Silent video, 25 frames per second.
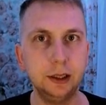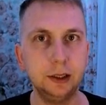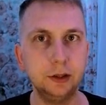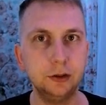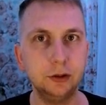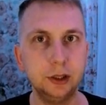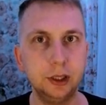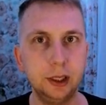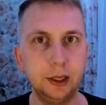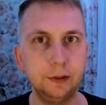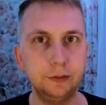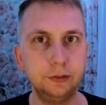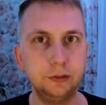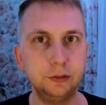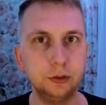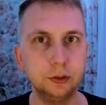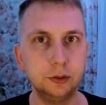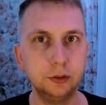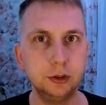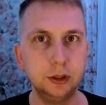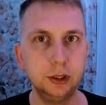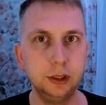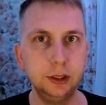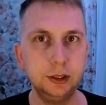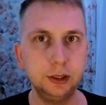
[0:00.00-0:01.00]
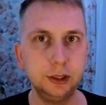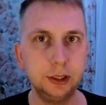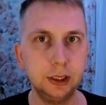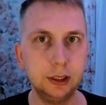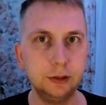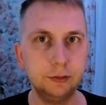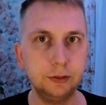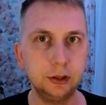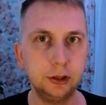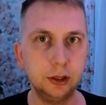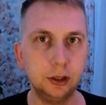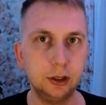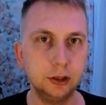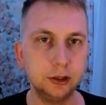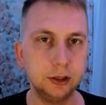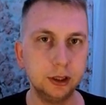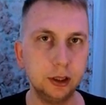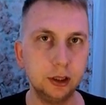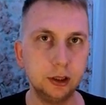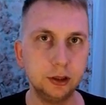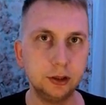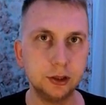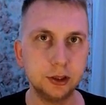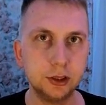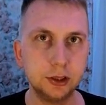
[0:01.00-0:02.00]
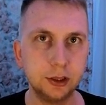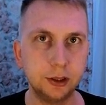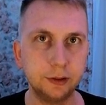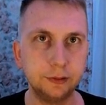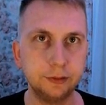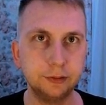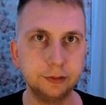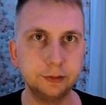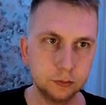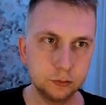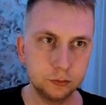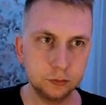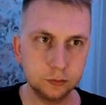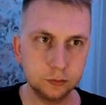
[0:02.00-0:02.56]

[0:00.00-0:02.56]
I don't have to deal with all the other stuff.